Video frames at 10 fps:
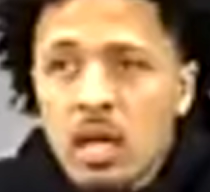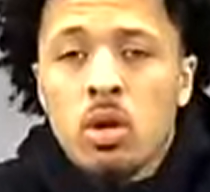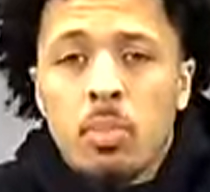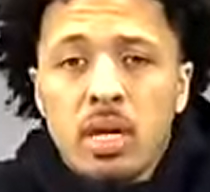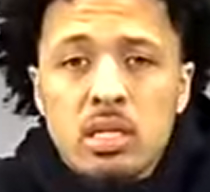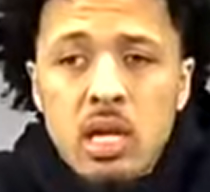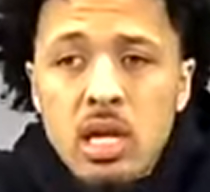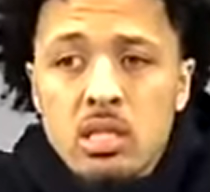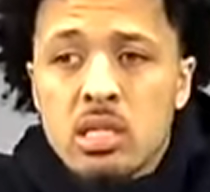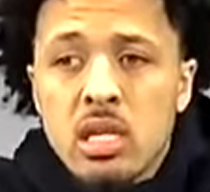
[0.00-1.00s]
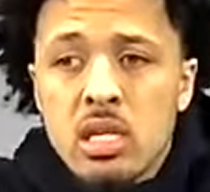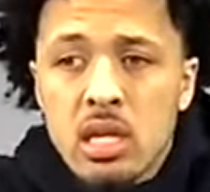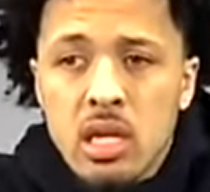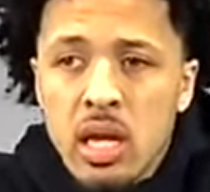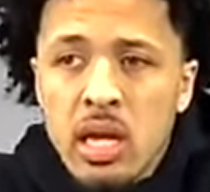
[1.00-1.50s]
of the biggest things is
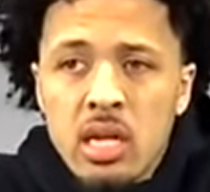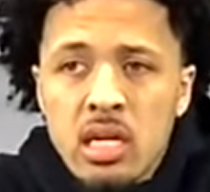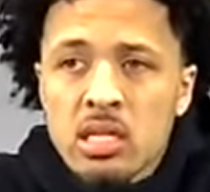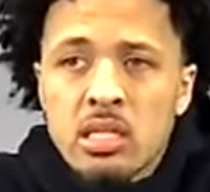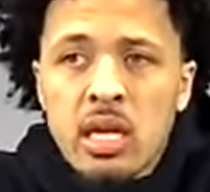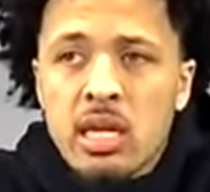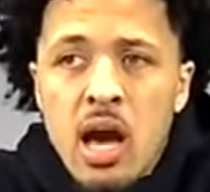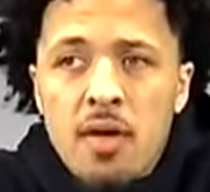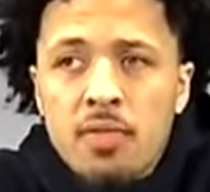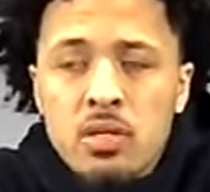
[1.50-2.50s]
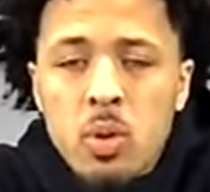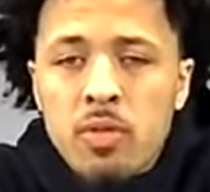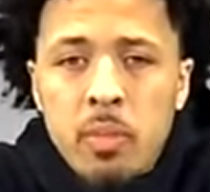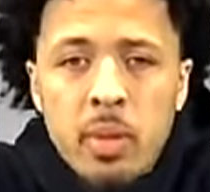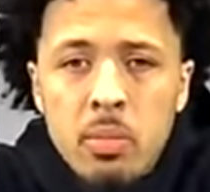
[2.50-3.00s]
he doesn't take confidence away
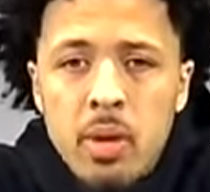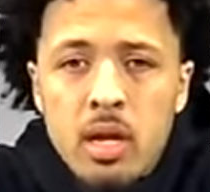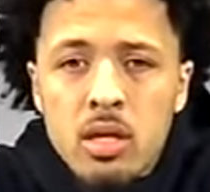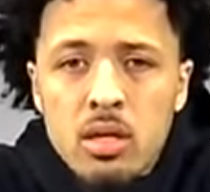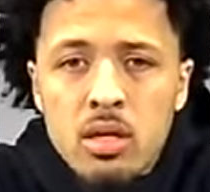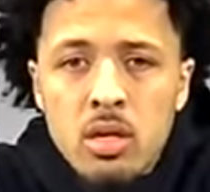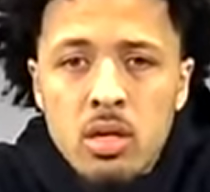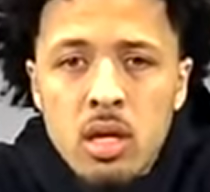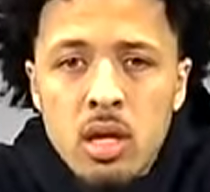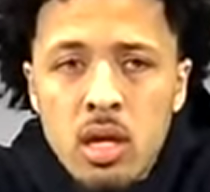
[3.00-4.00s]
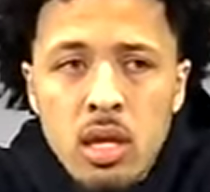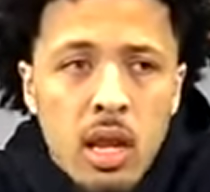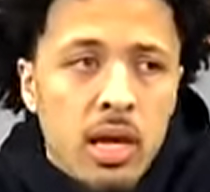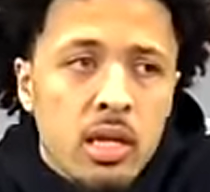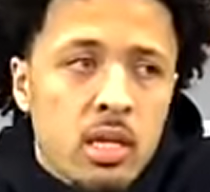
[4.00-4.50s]
from anybody.
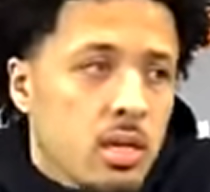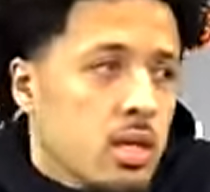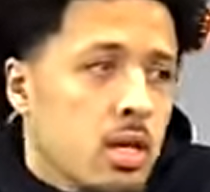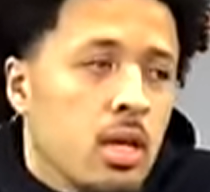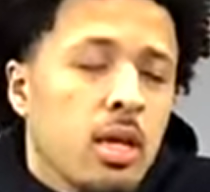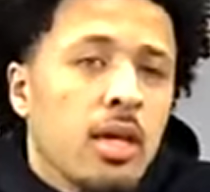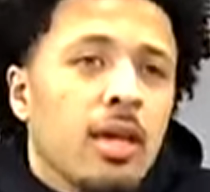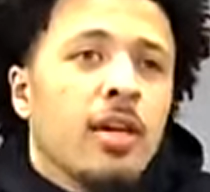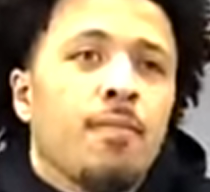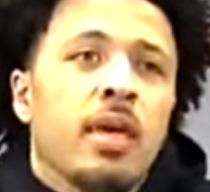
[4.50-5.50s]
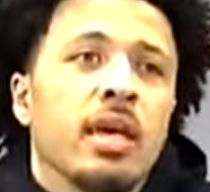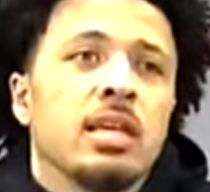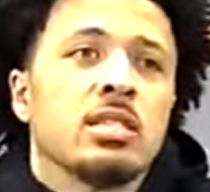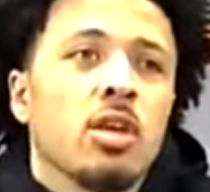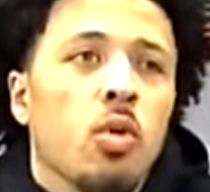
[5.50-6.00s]
Like,
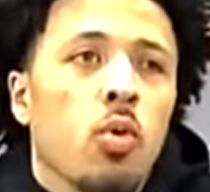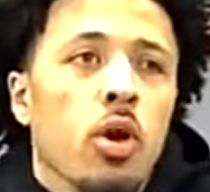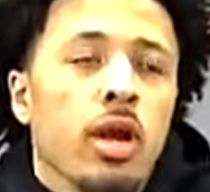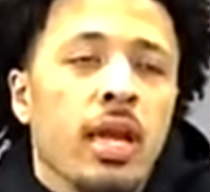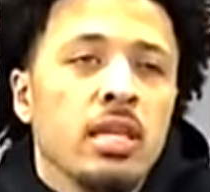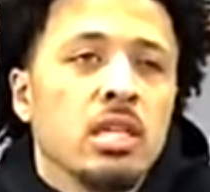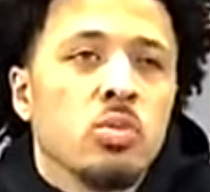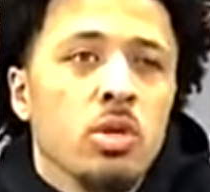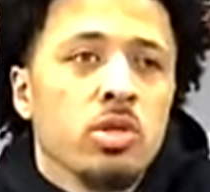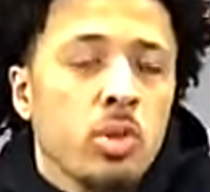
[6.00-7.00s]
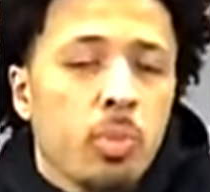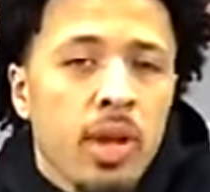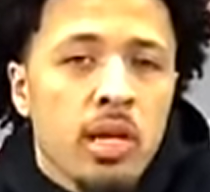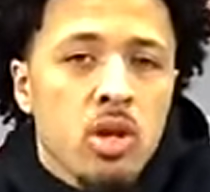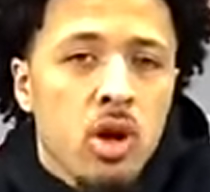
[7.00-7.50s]
he's so worried. He just wants you to
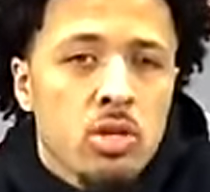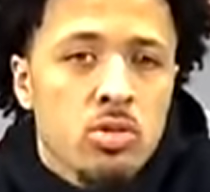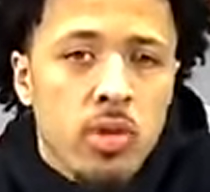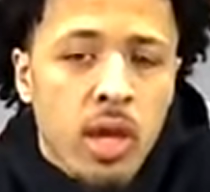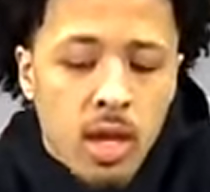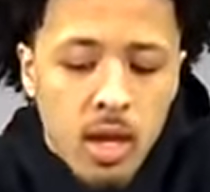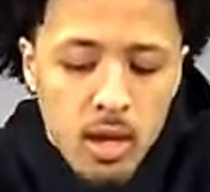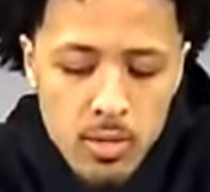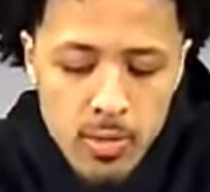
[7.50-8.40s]
play as hard as you can